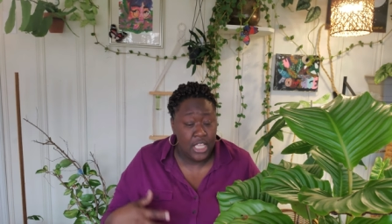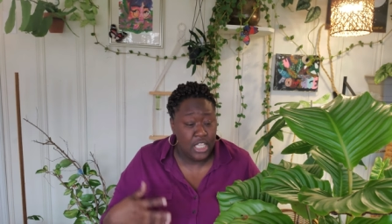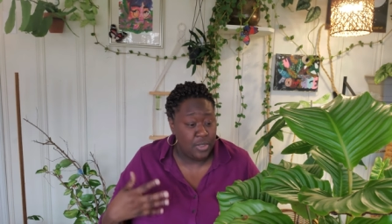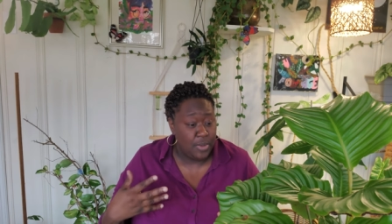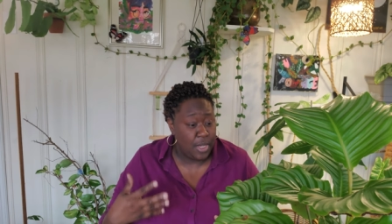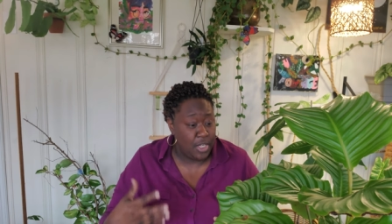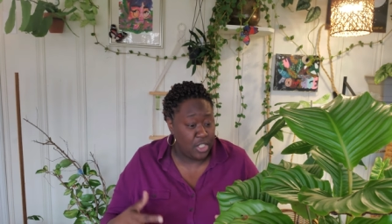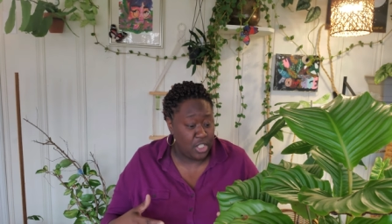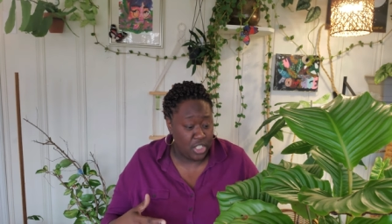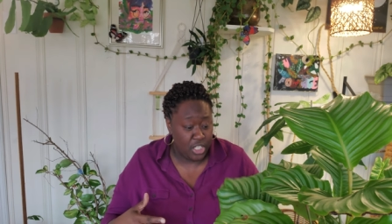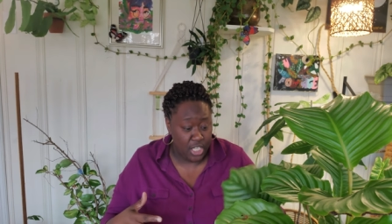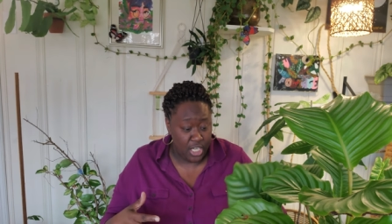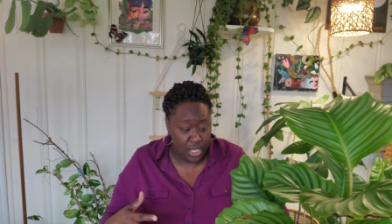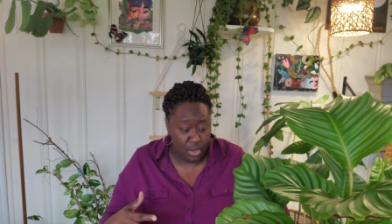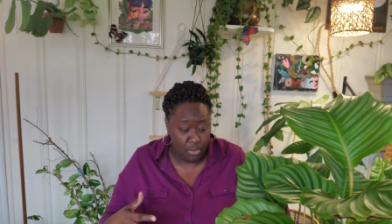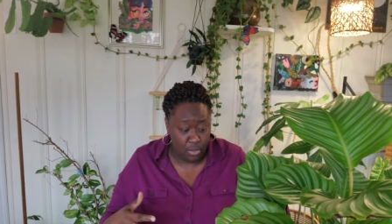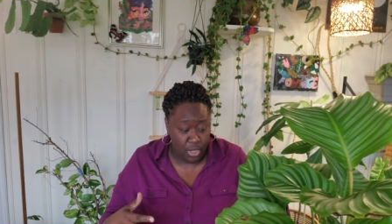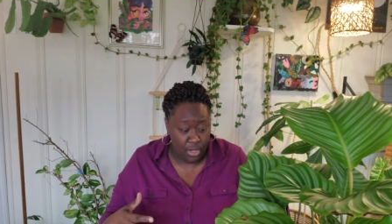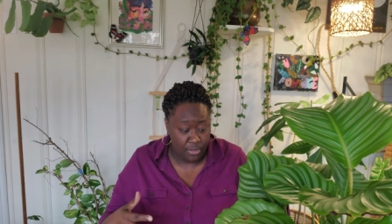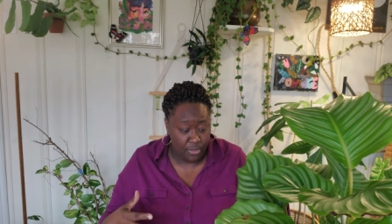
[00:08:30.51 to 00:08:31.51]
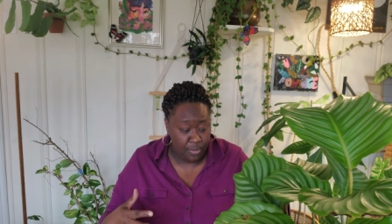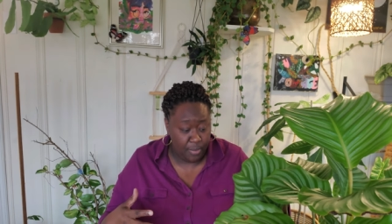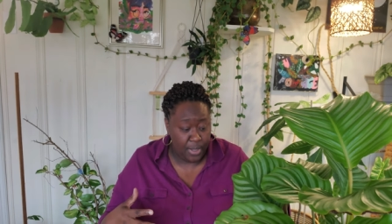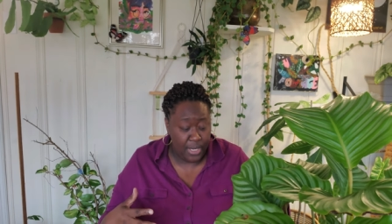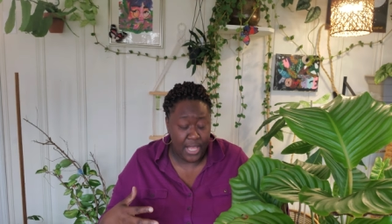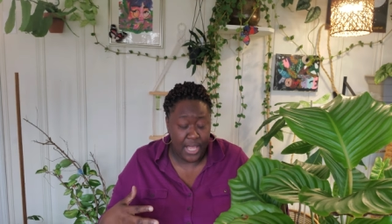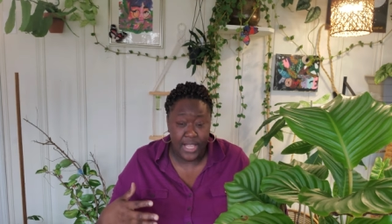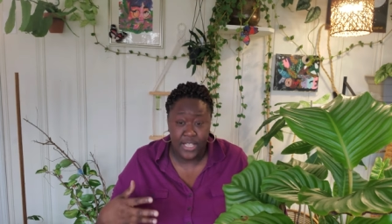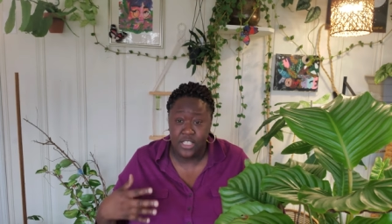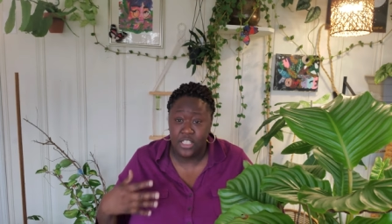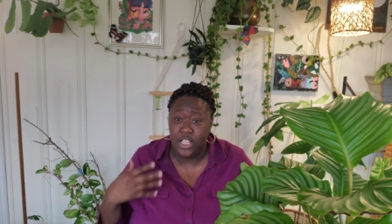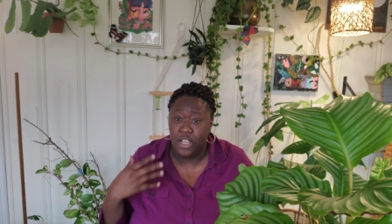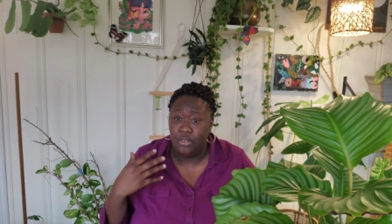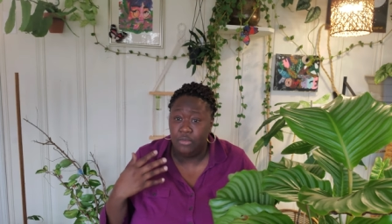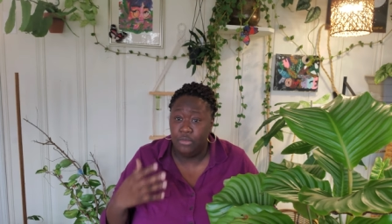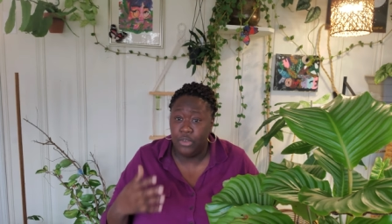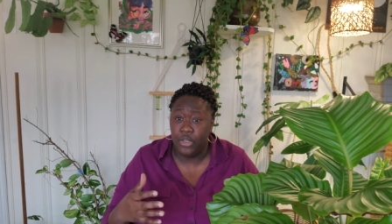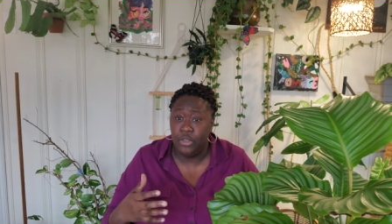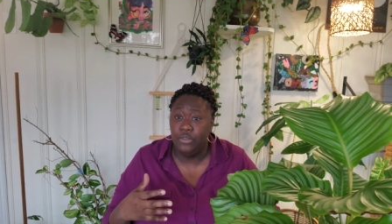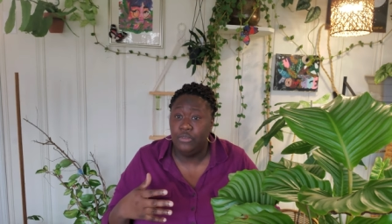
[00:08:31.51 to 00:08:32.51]
especially with plants that
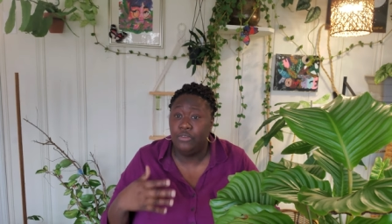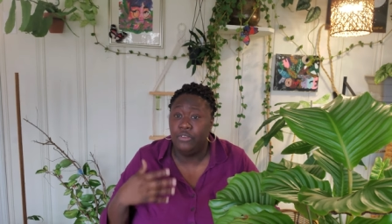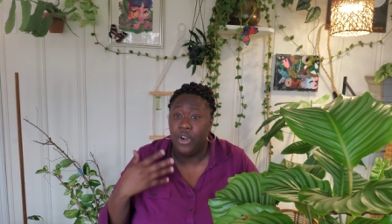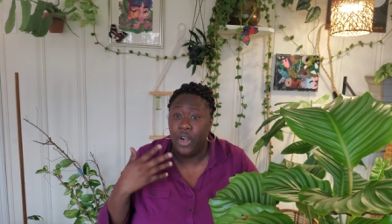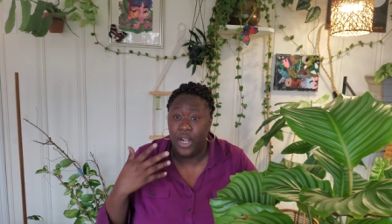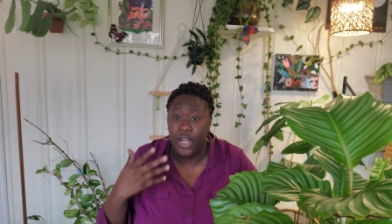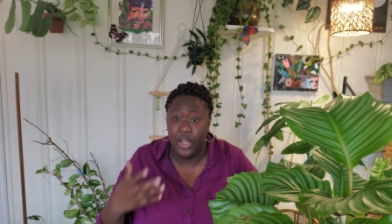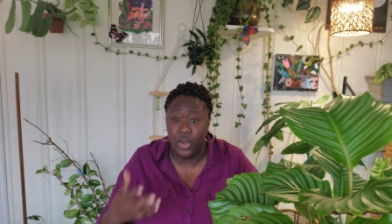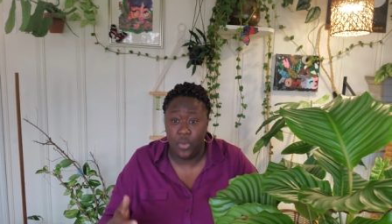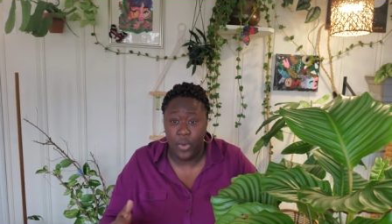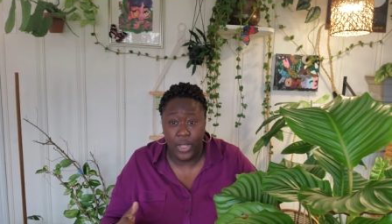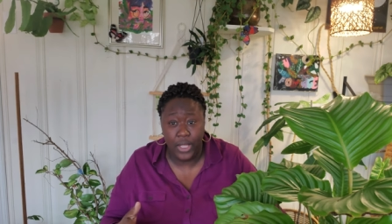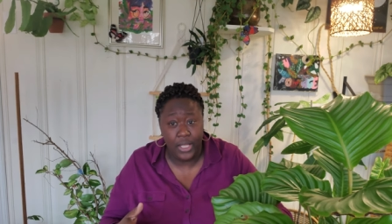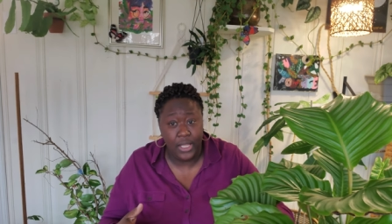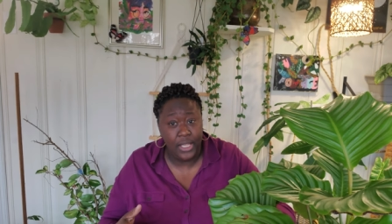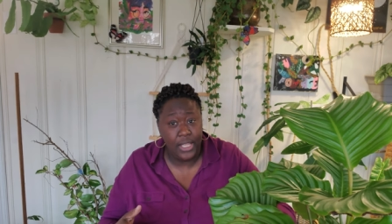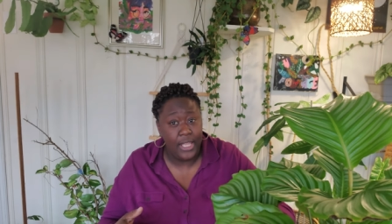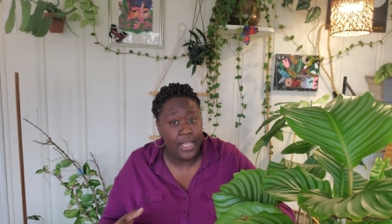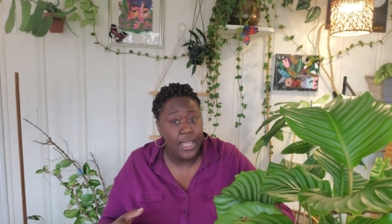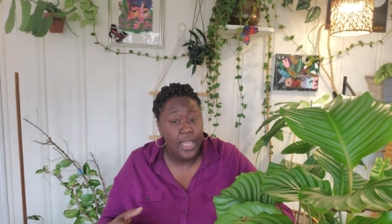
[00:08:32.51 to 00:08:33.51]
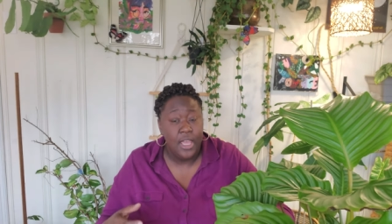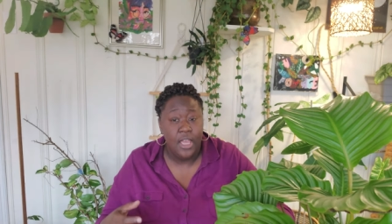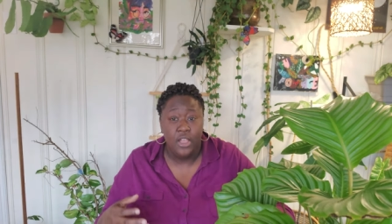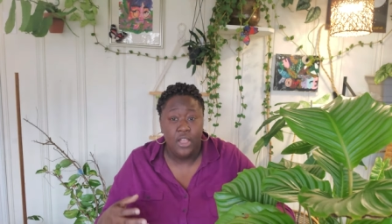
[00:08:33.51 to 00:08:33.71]
root very quickly.